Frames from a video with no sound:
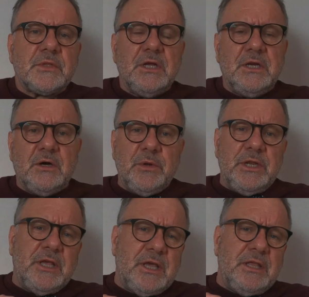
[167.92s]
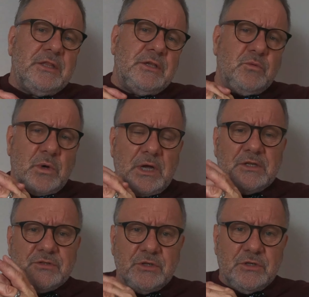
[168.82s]
Now, when you get the
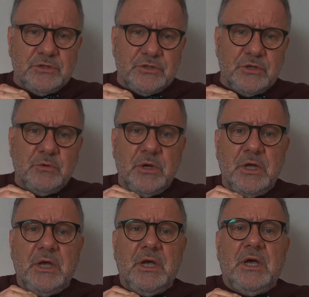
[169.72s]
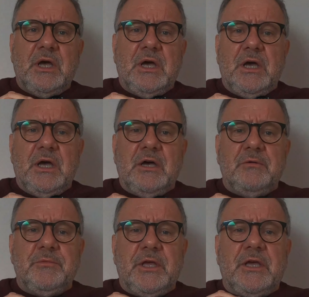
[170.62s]
Wireless Go 2,
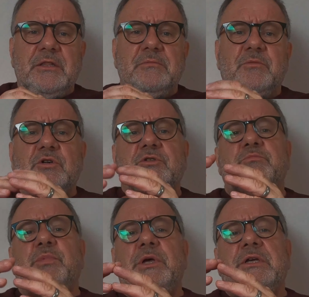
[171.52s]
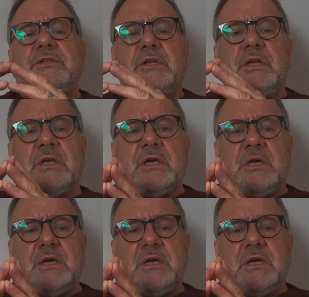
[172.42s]
you get the most basic